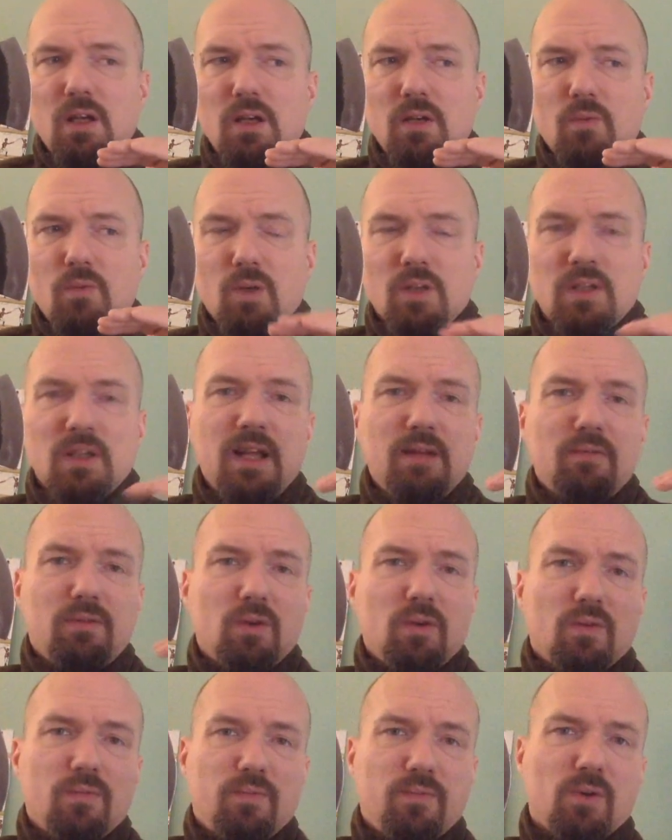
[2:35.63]

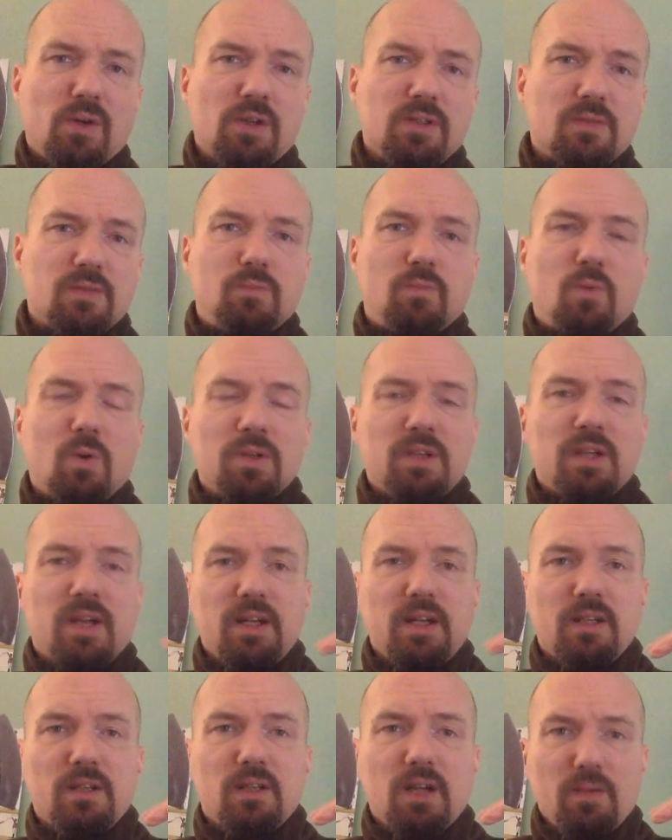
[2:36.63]
level of force
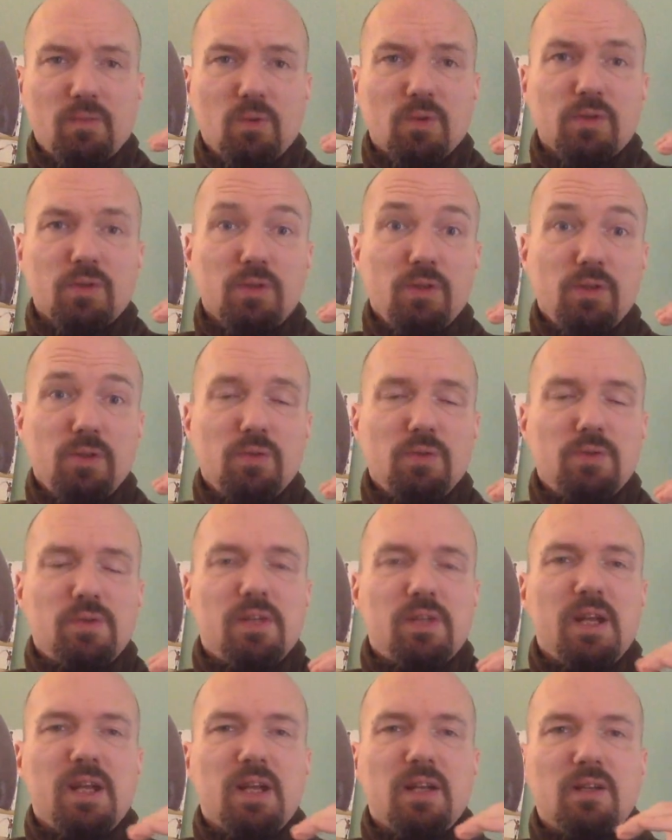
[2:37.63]
I want to
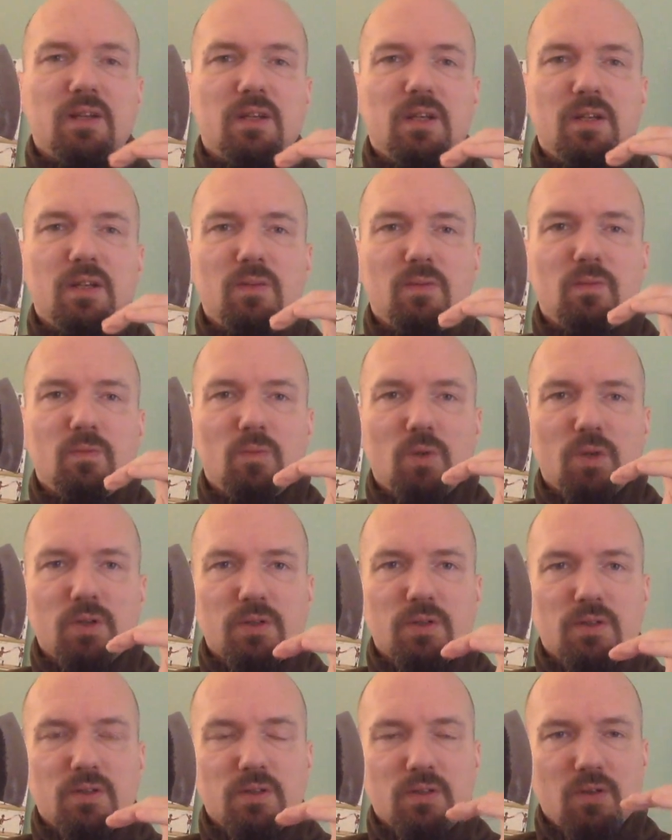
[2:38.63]
use and in
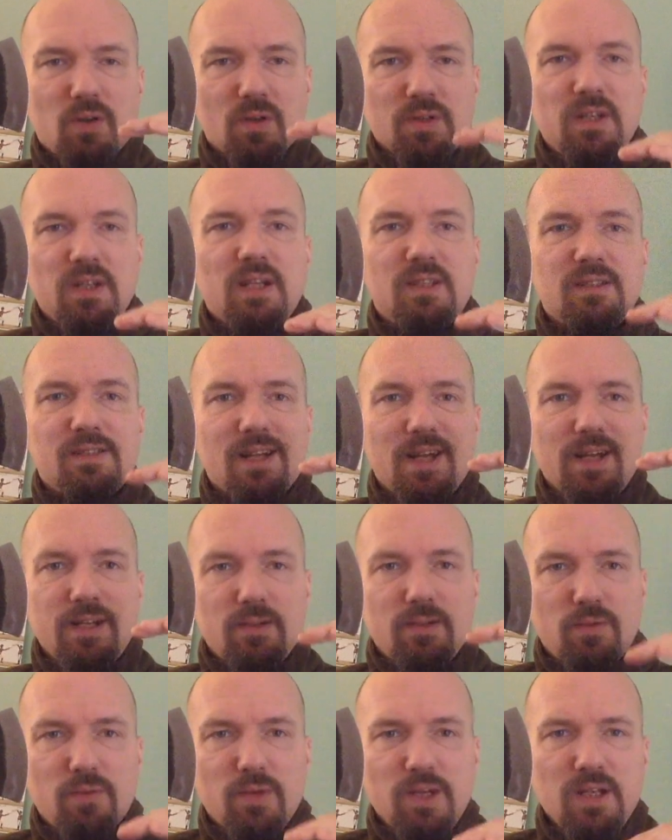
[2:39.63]
what context I
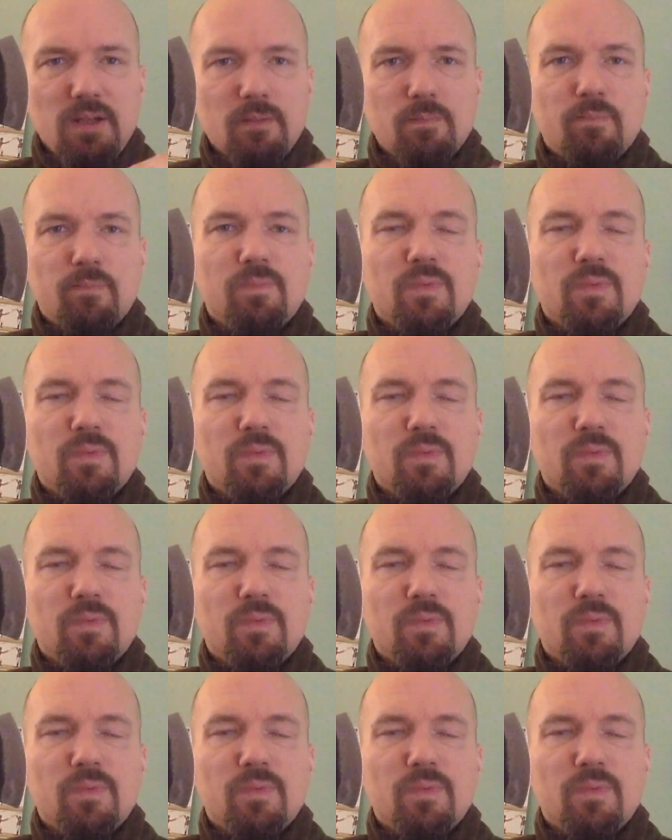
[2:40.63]
train.